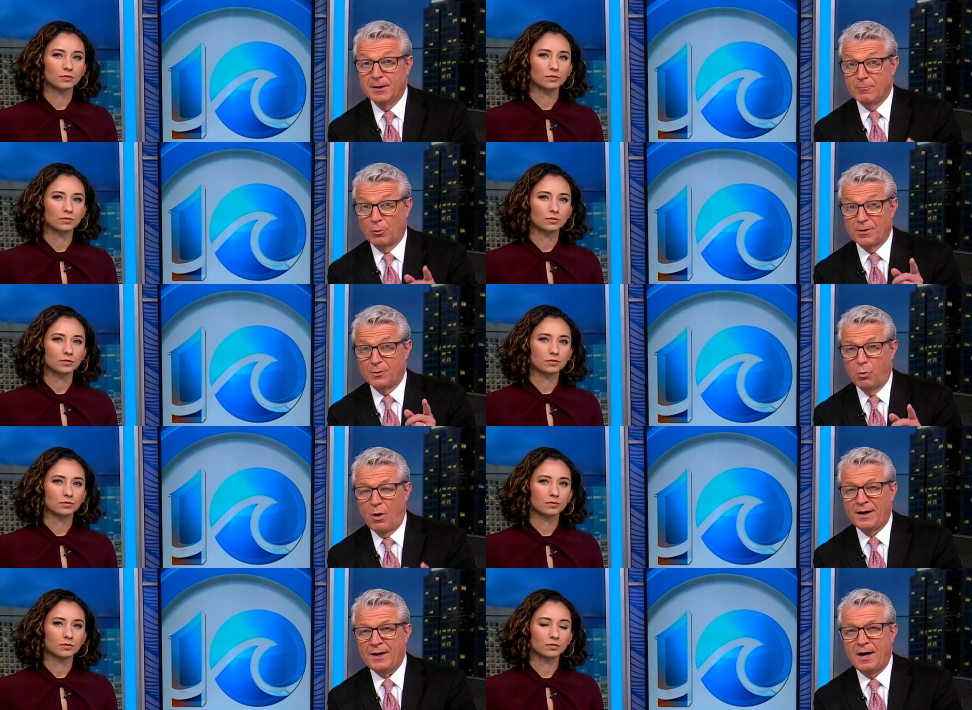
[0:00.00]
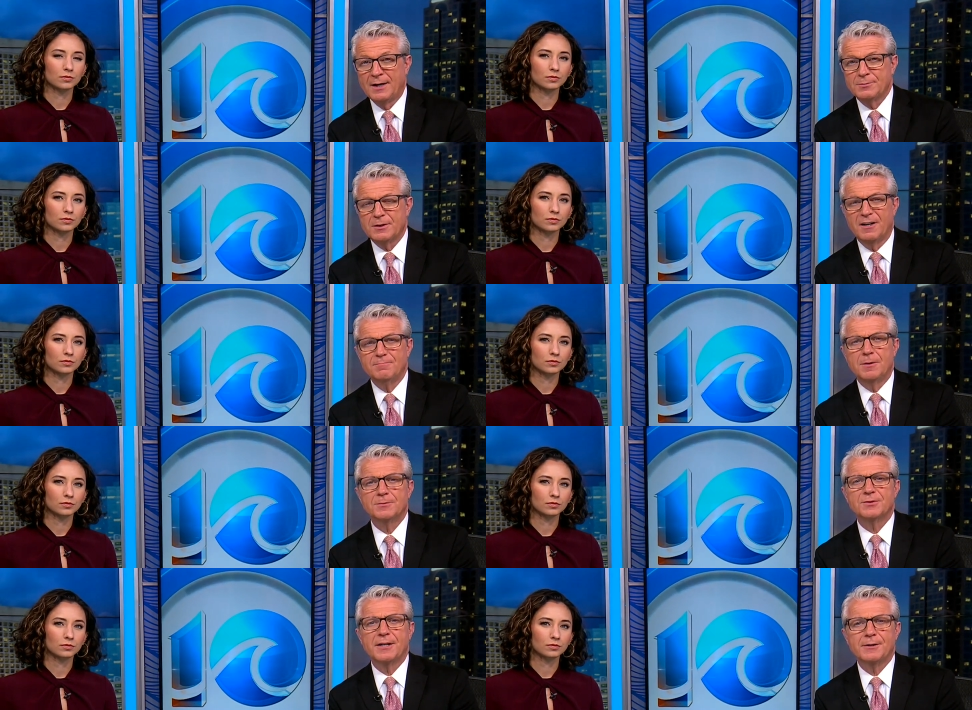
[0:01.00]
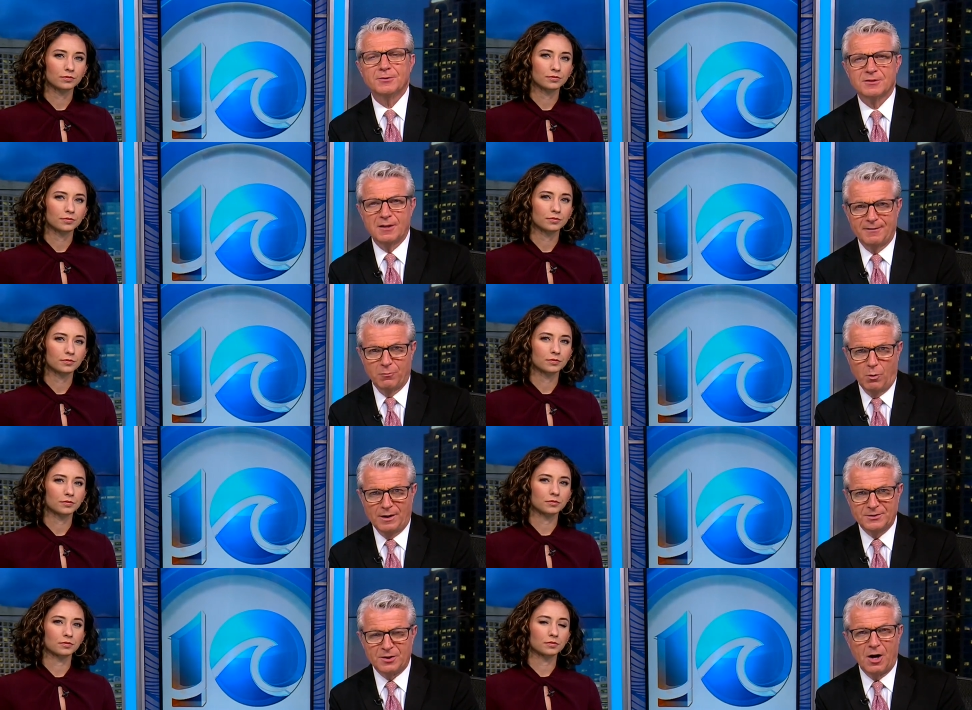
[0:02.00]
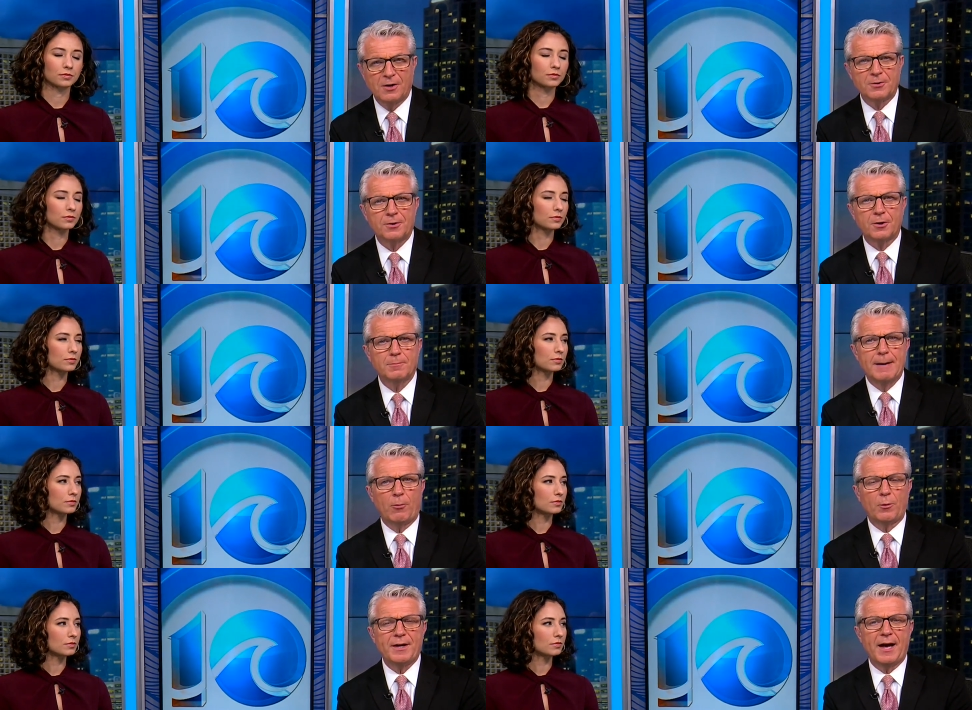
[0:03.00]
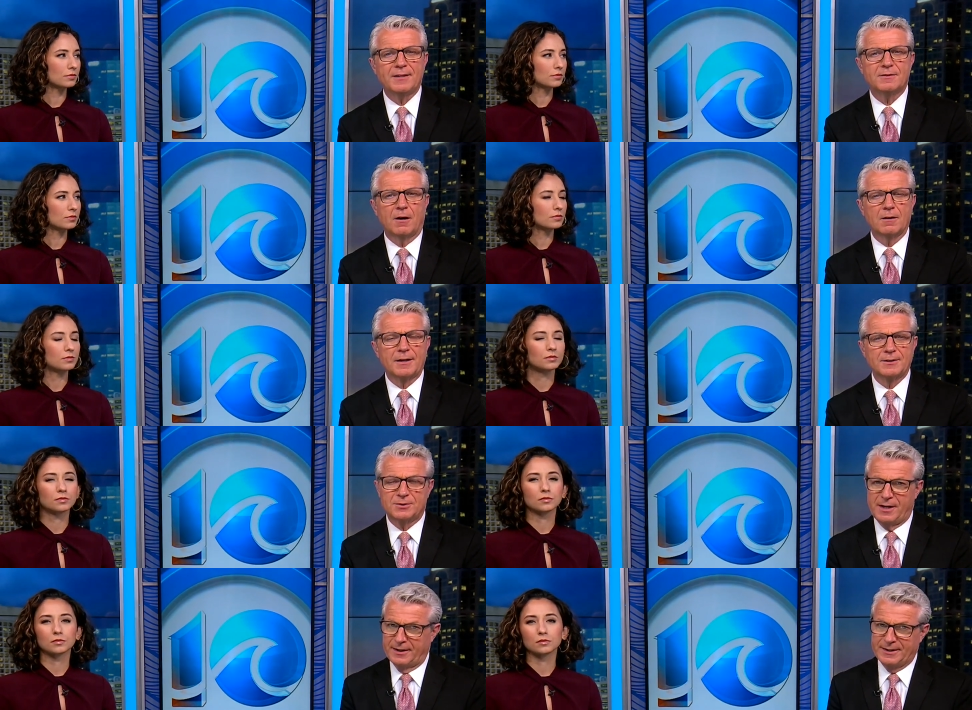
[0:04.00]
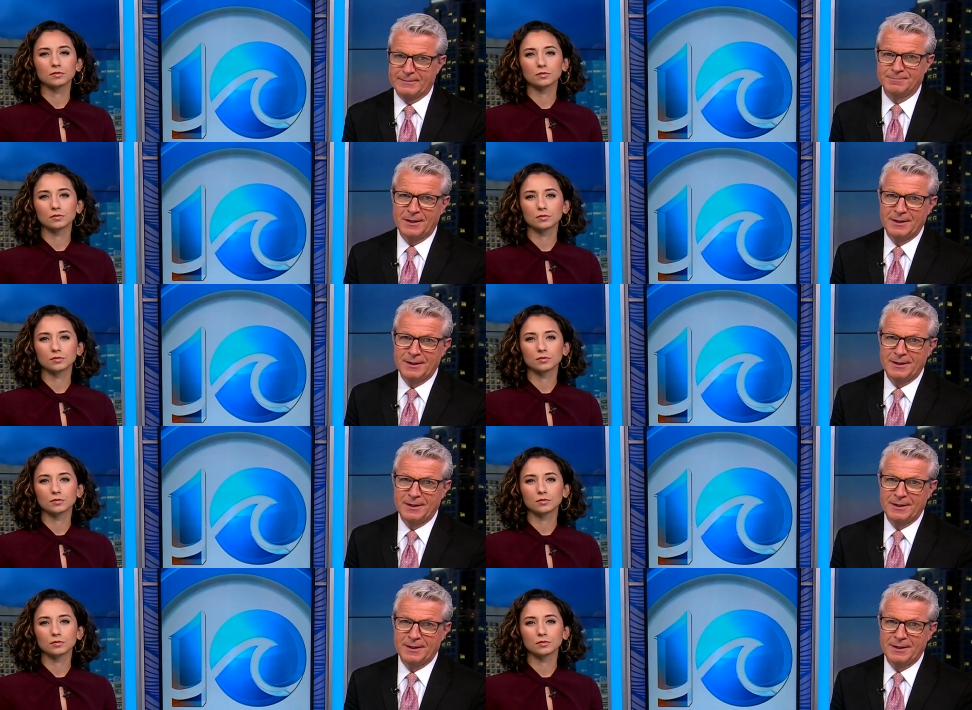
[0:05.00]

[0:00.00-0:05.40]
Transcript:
Speaker 1: More than one hundred of Moselle's loved ones honored her memory at Darling Stadium.